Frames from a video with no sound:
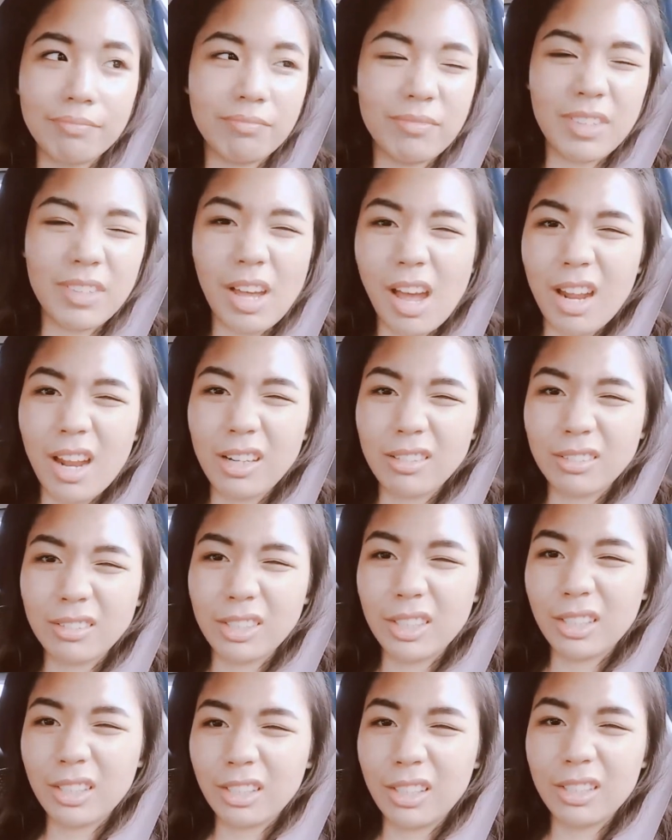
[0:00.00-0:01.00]
not
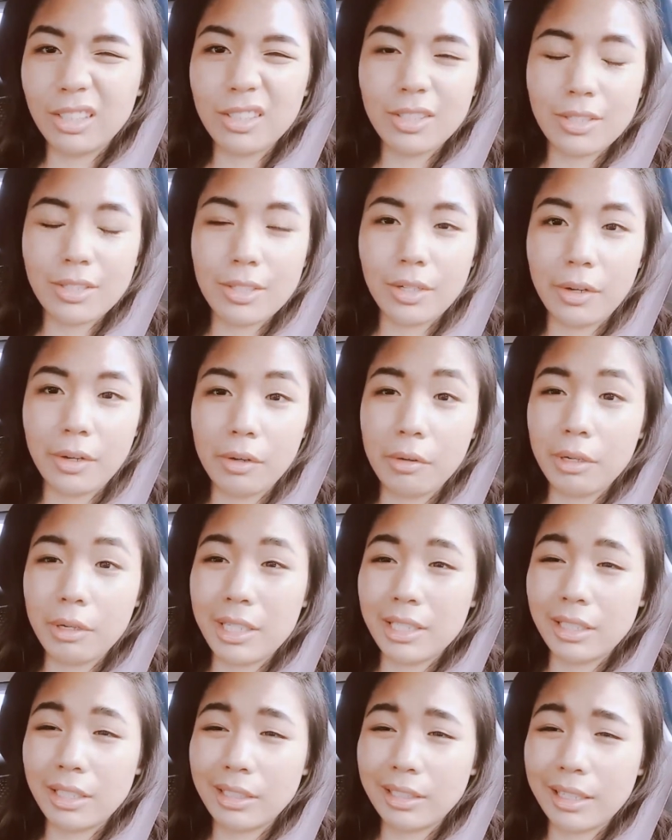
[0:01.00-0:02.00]
good, so
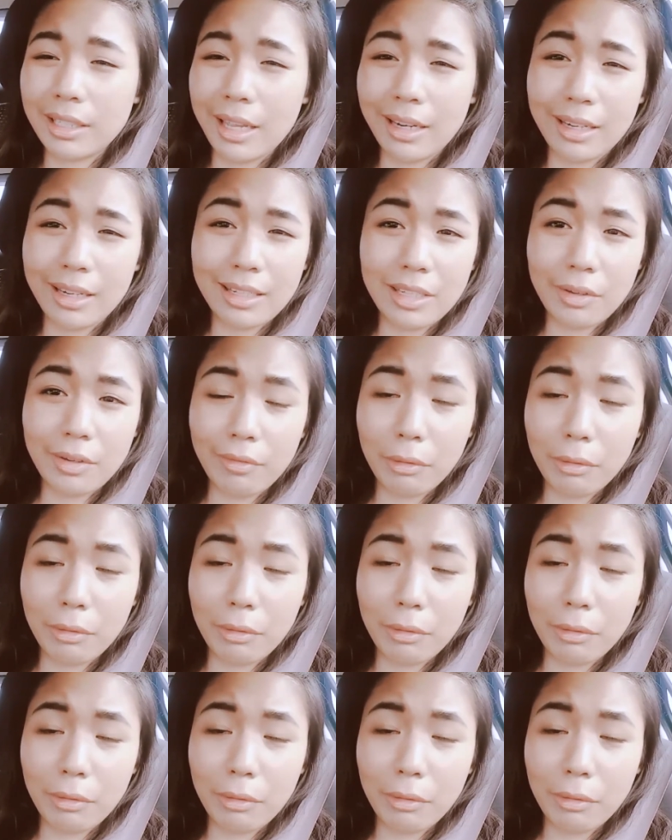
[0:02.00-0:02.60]
I didn't get any of